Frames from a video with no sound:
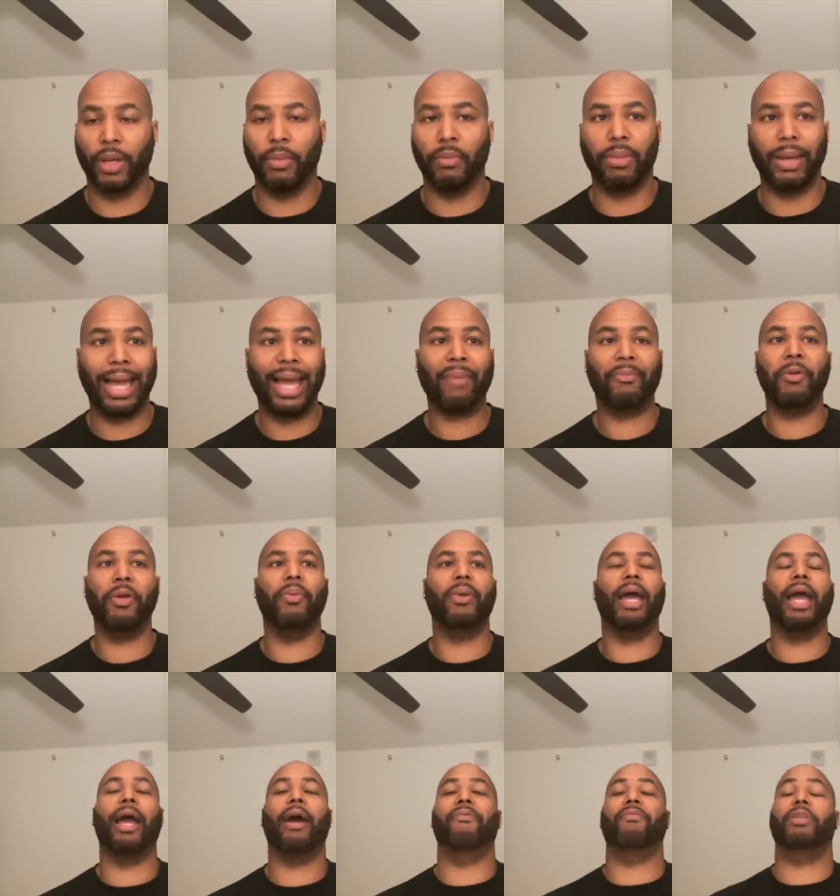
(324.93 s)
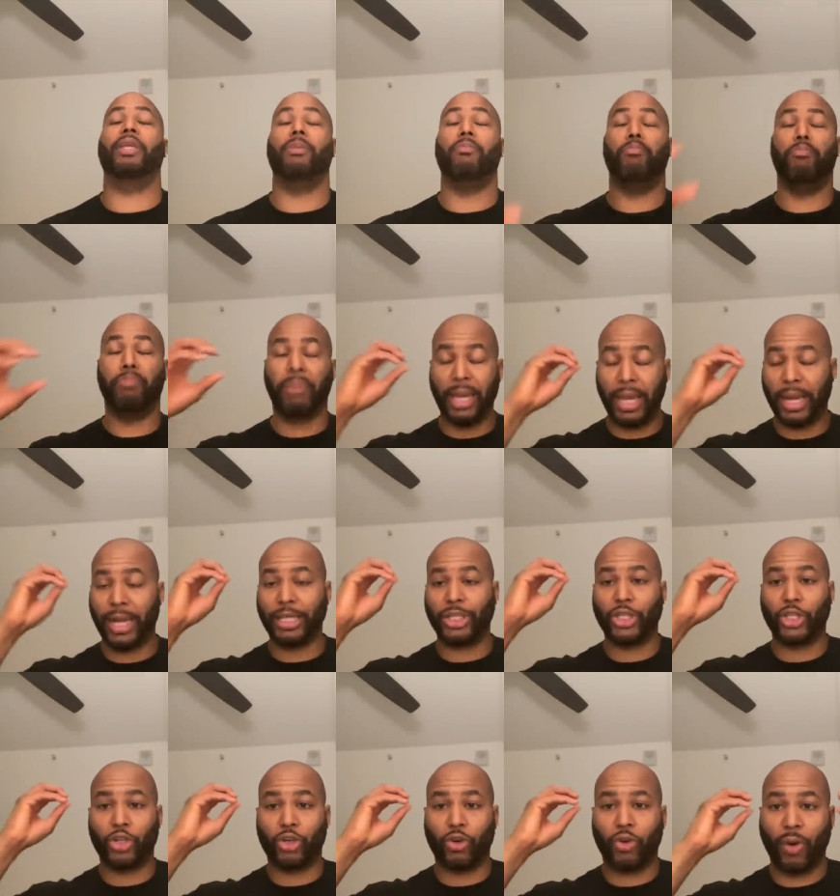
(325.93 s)
Black people have the
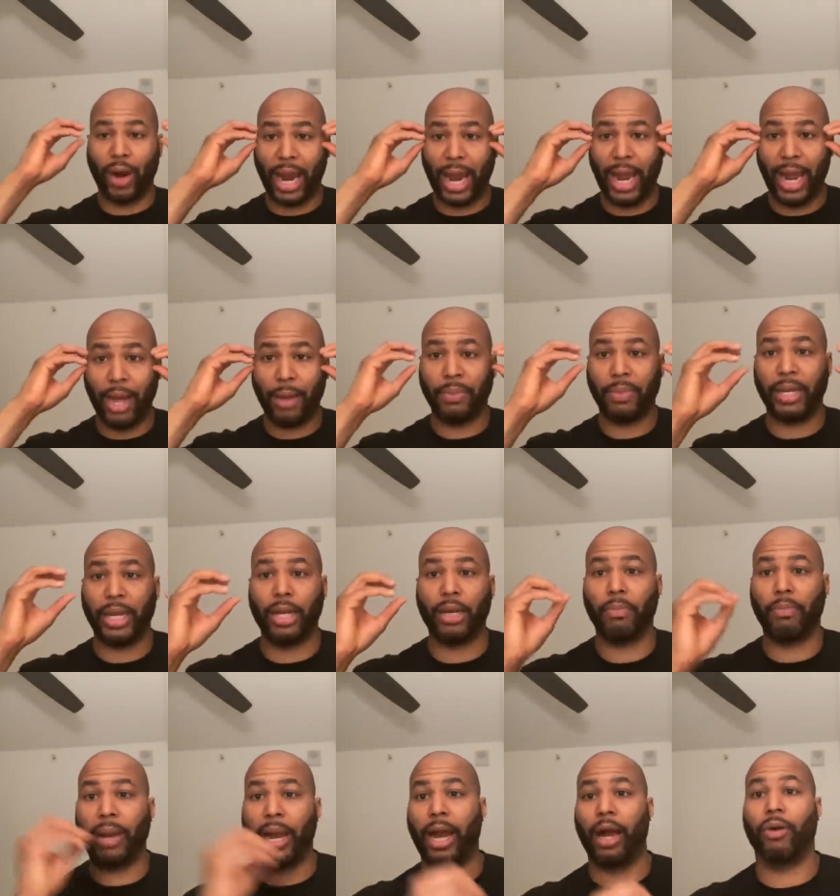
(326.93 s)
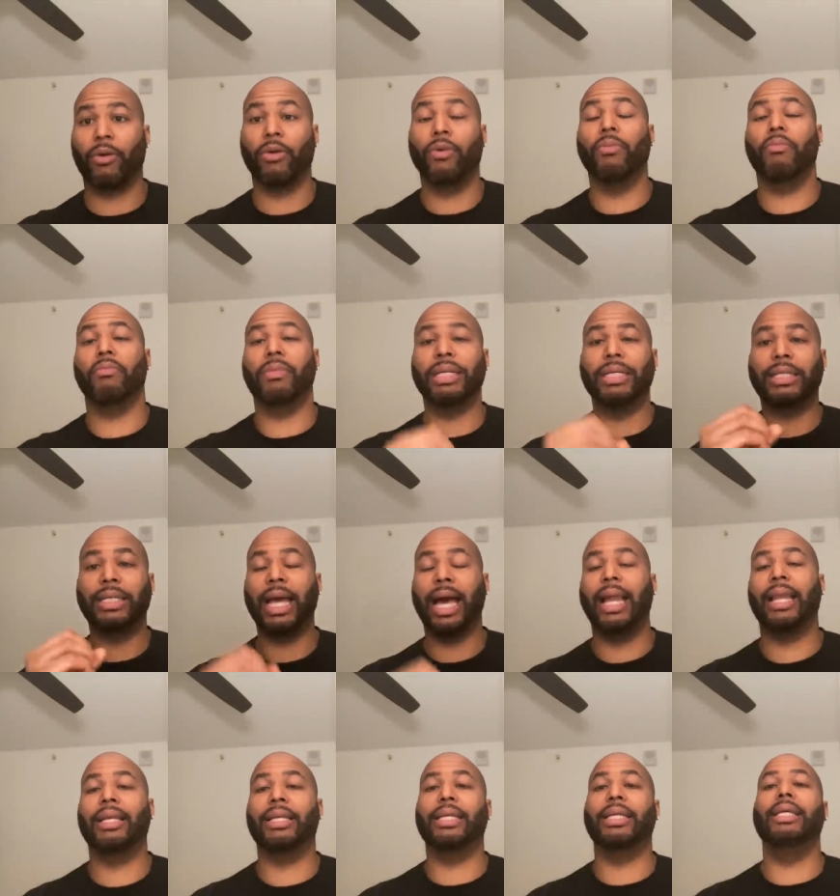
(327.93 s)
biggest crab in a barrel
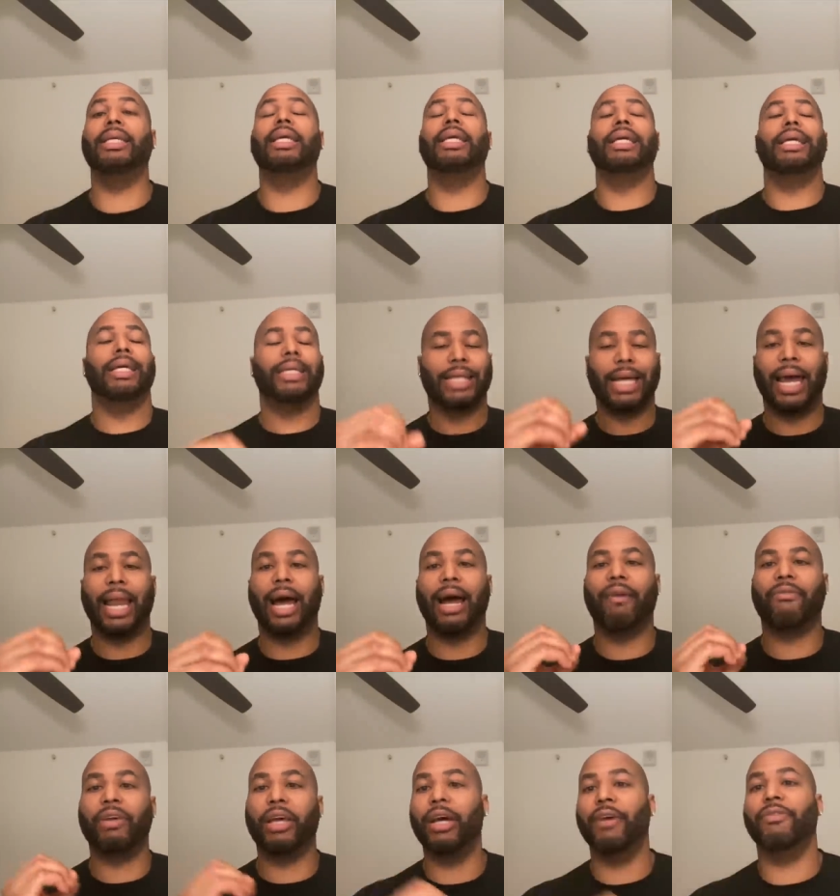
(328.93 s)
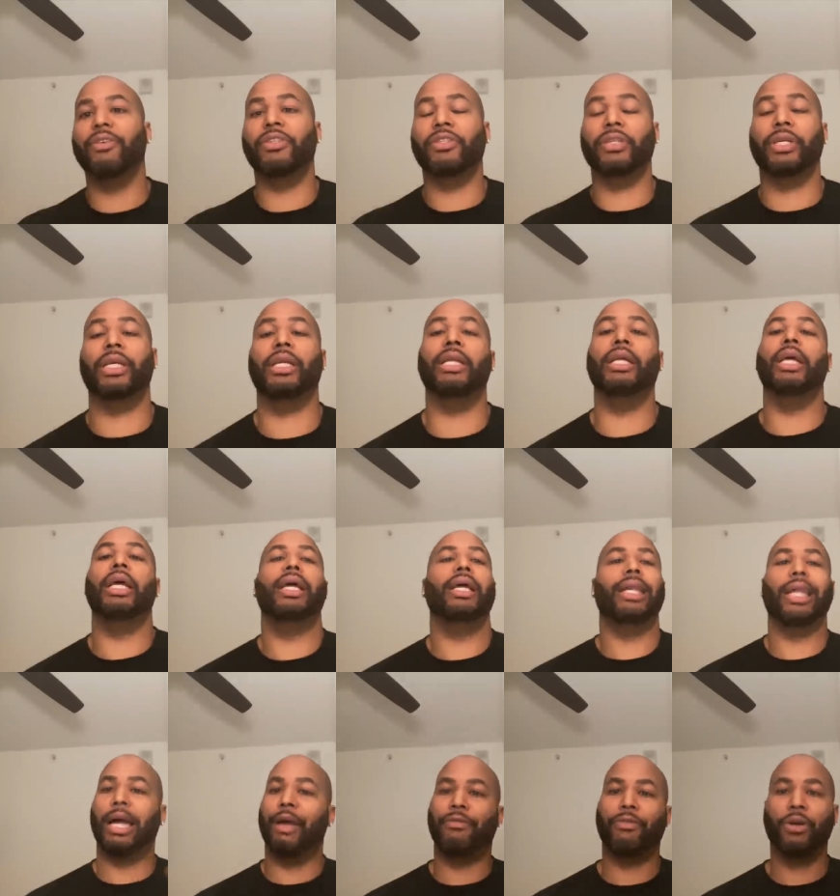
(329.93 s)
mentality that I've ever seen.
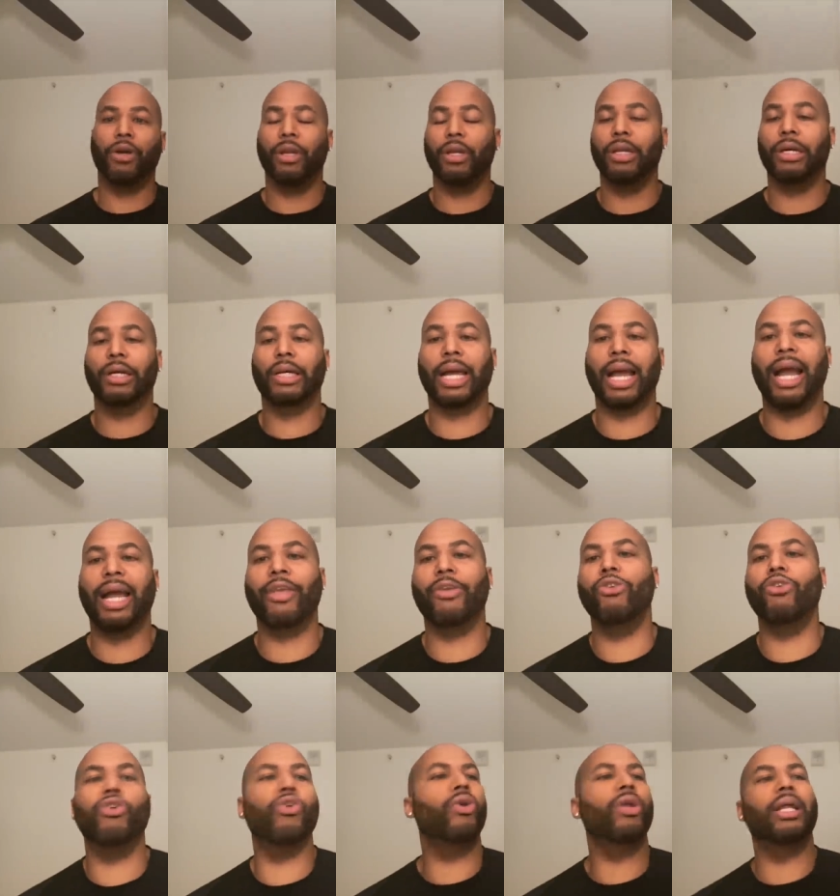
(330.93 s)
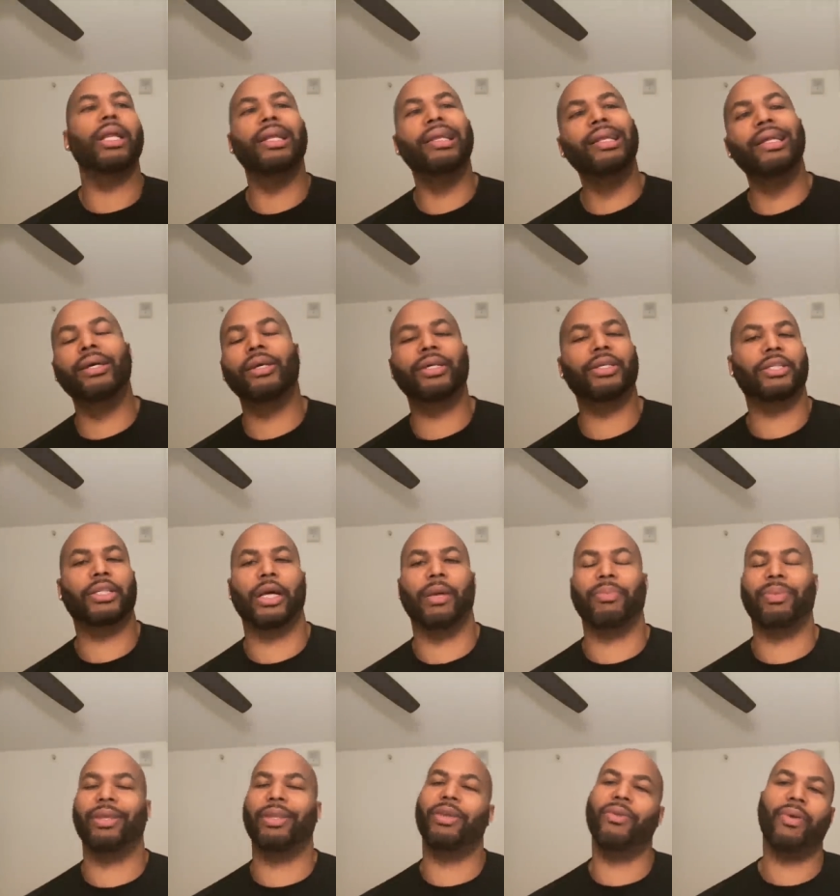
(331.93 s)
Now, if you're a little guy and you're doing a little
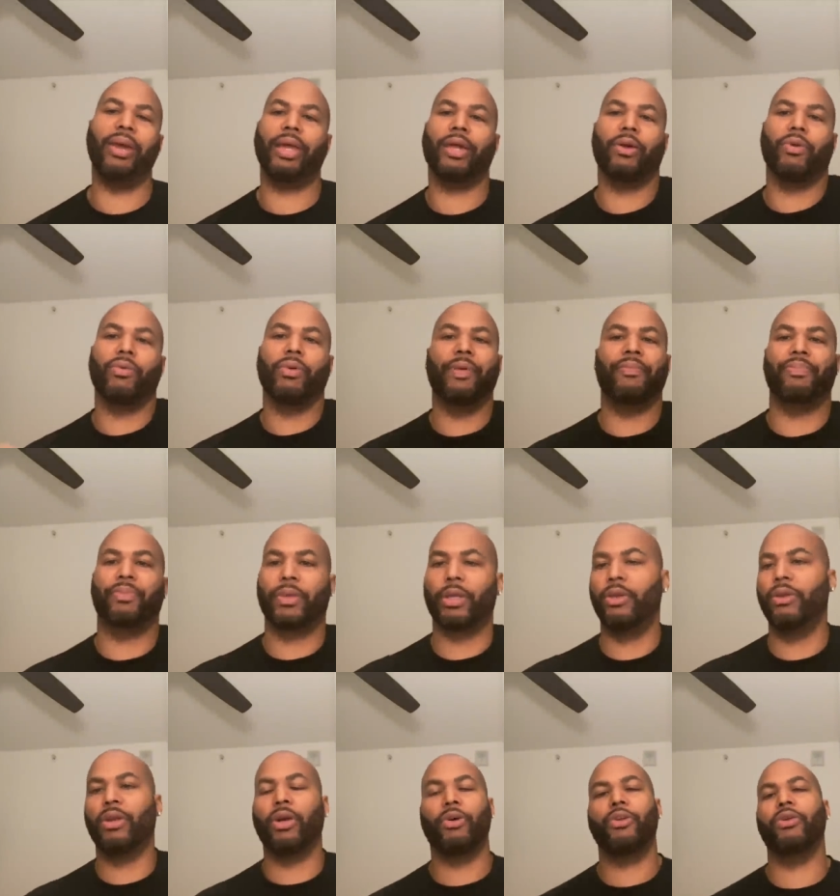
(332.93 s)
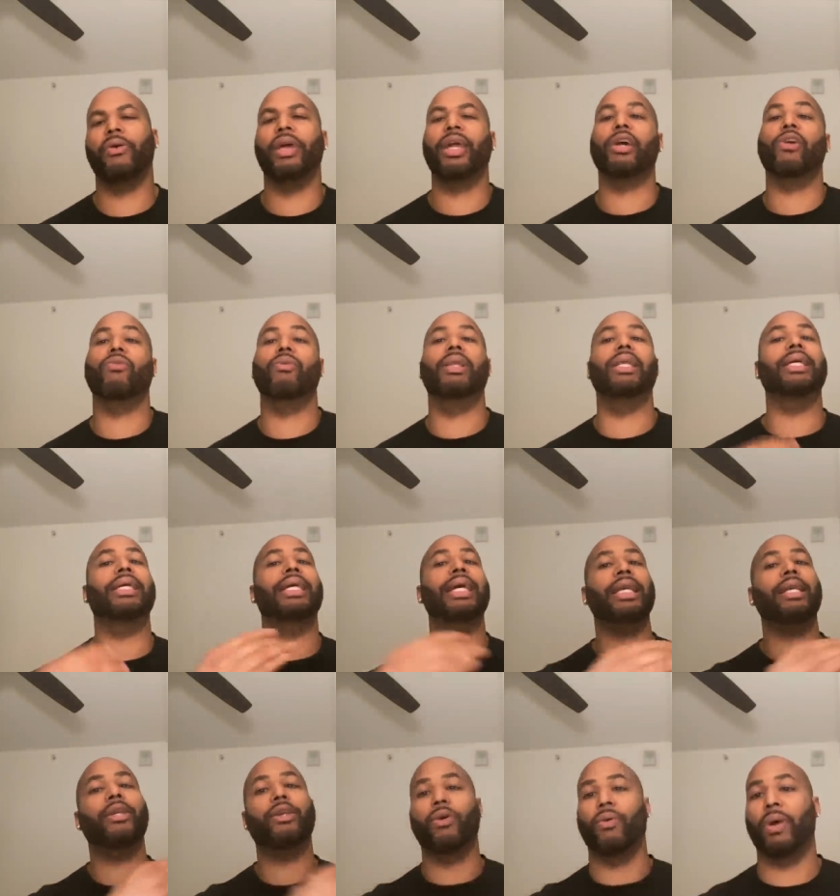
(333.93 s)
something, you ain't gonna, you know, you ain't gonna really
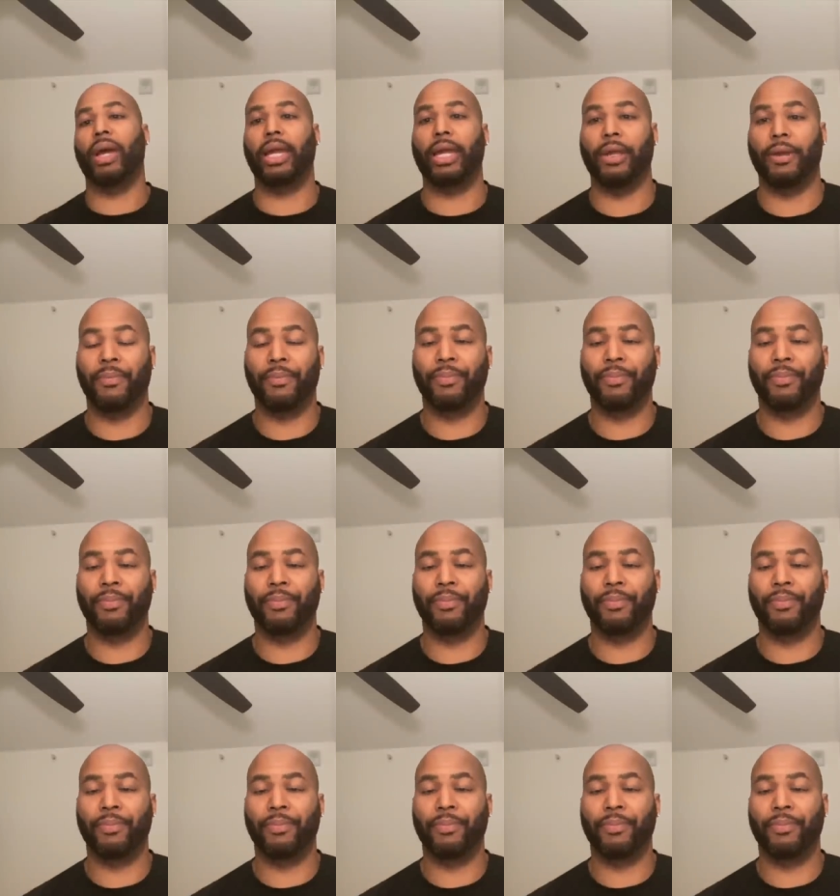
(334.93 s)
get no hate.